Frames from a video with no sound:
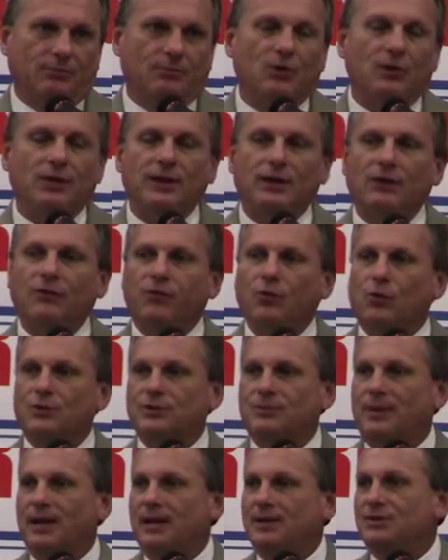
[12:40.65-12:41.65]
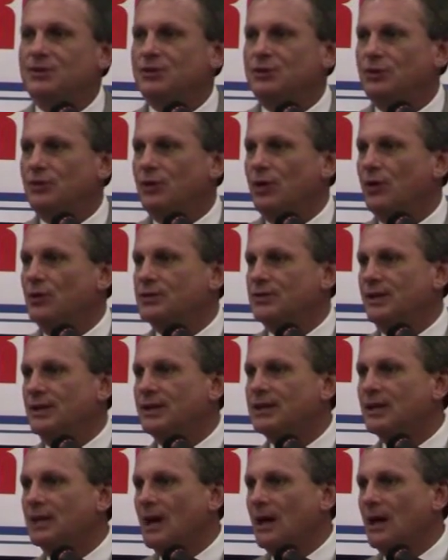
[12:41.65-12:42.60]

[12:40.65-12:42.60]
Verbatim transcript: Moody Air Force Base, as you know, is the